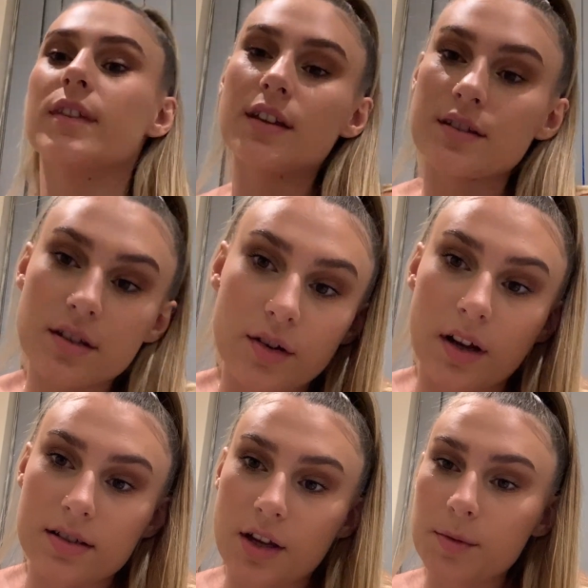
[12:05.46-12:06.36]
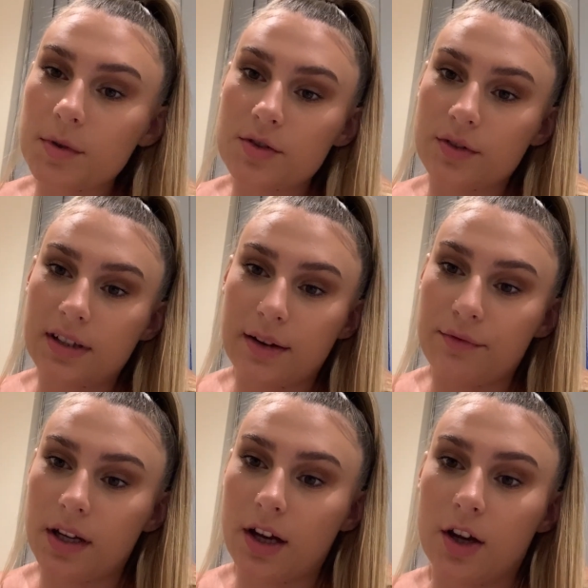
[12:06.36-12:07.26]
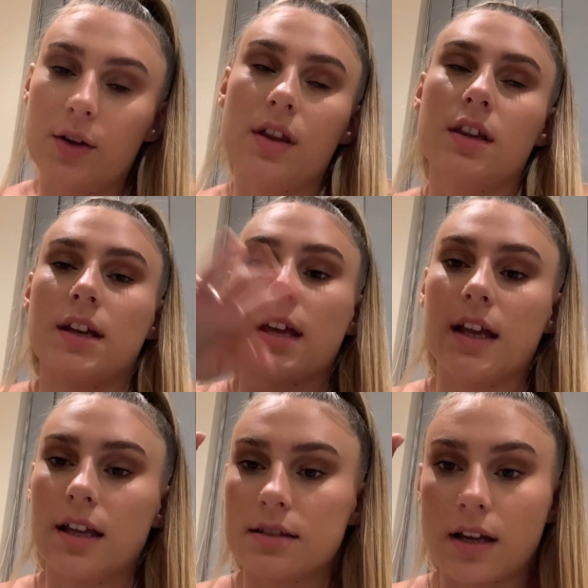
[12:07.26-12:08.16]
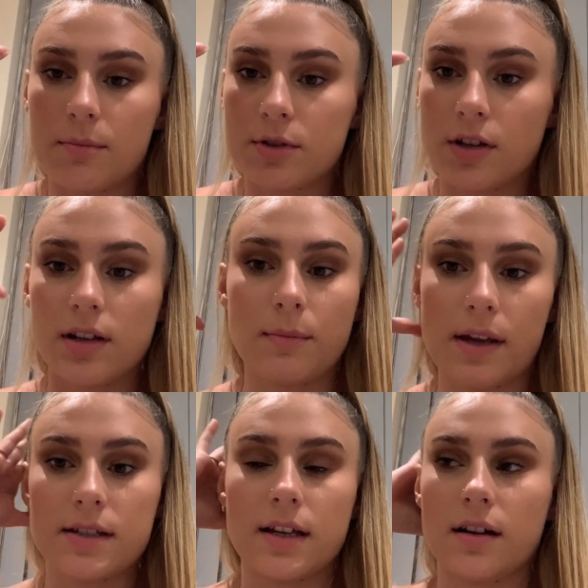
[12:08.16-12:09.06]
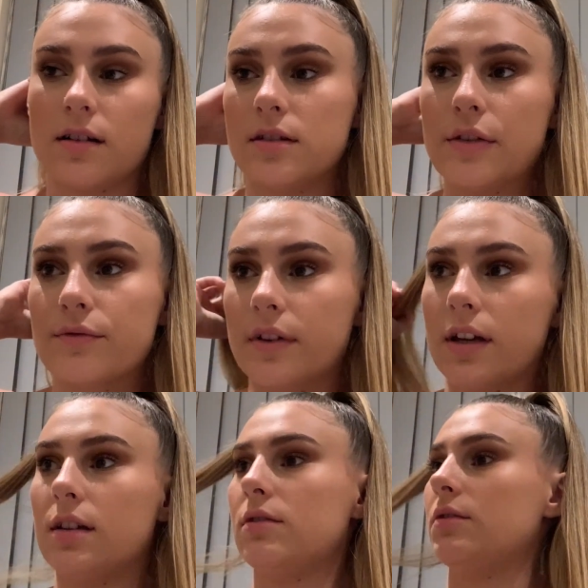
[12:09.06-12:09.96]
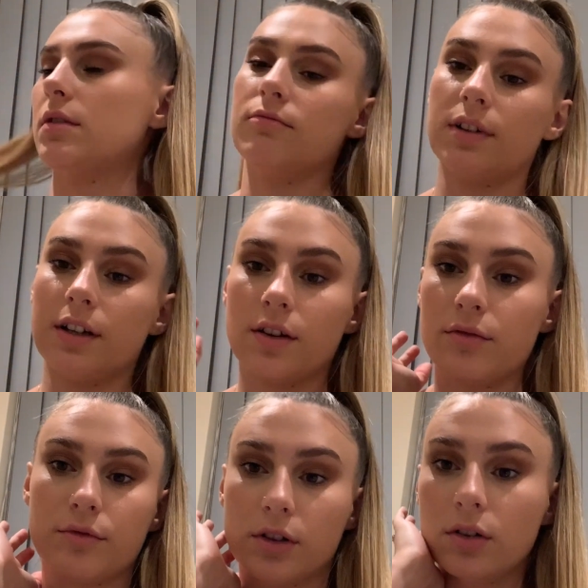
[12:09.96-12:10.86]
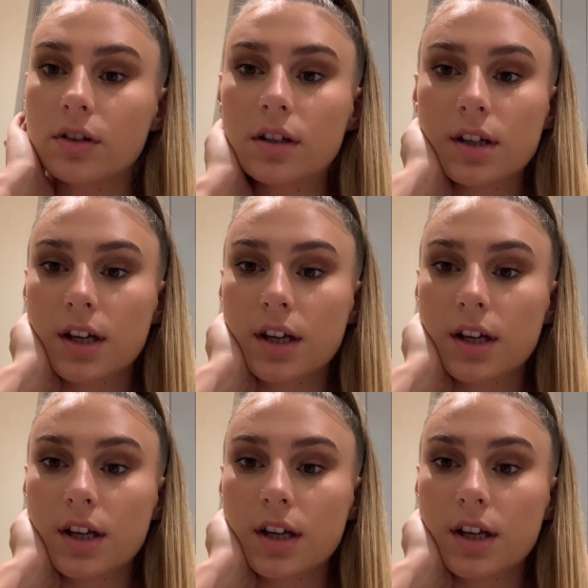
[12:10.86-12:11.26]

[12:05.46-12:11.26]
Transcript: So guys, I hope you enjoyed that video. The cake is absolutely amazing. I don't think you can really go wrong.